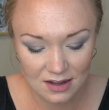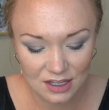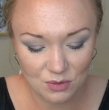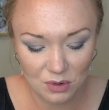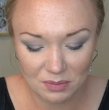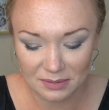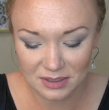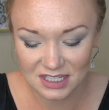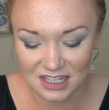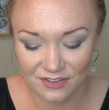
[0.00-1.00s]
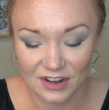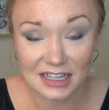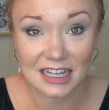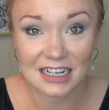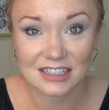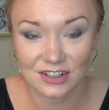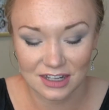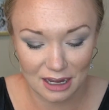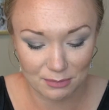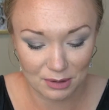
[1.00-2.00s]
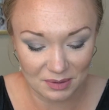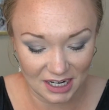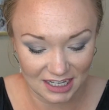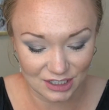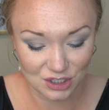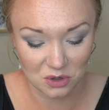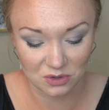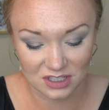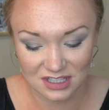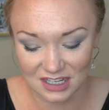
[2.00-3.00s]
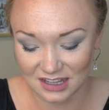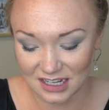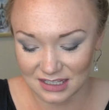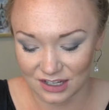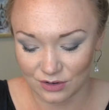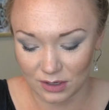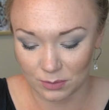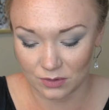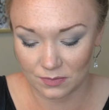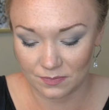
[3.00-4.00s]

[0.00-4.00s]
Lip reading: You won't be able to see the fine lines on camera, but I can totally see it. That's incredible.